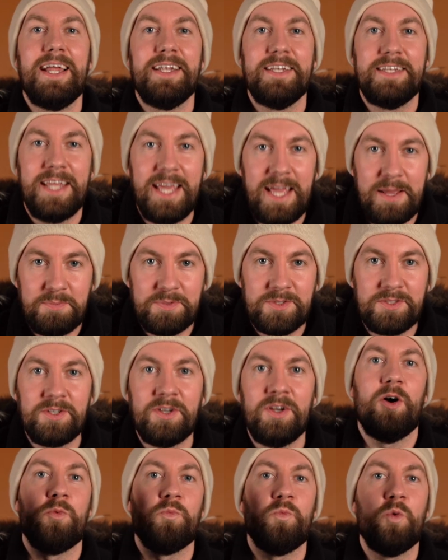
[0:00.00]
and tips
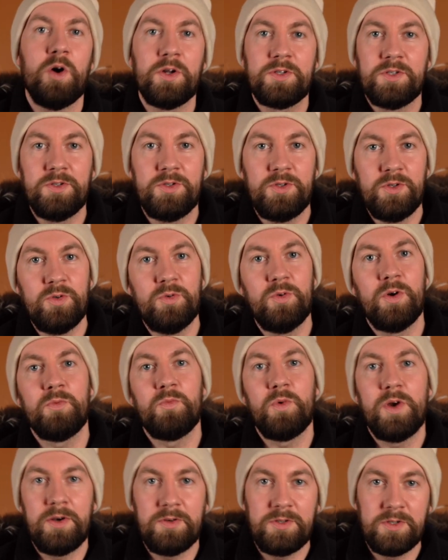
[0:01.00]
on what to do and
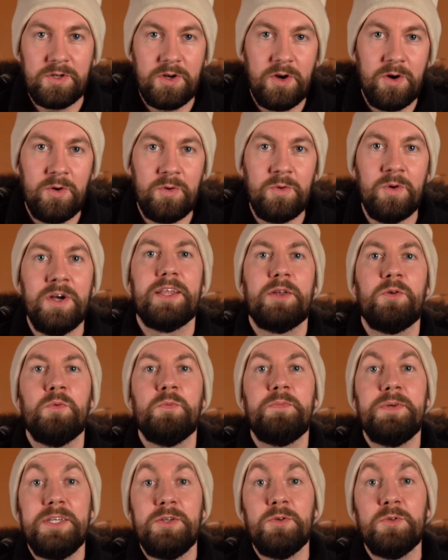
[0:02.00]
where to go that will
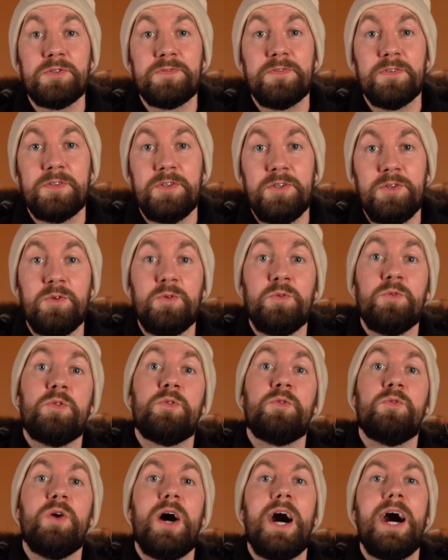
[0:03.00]
be useful to you
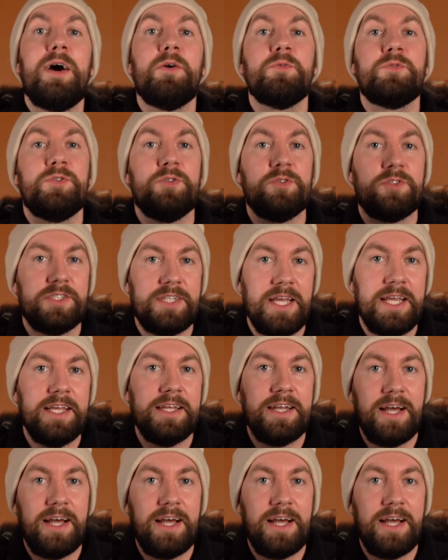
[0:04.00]
throughout your stay in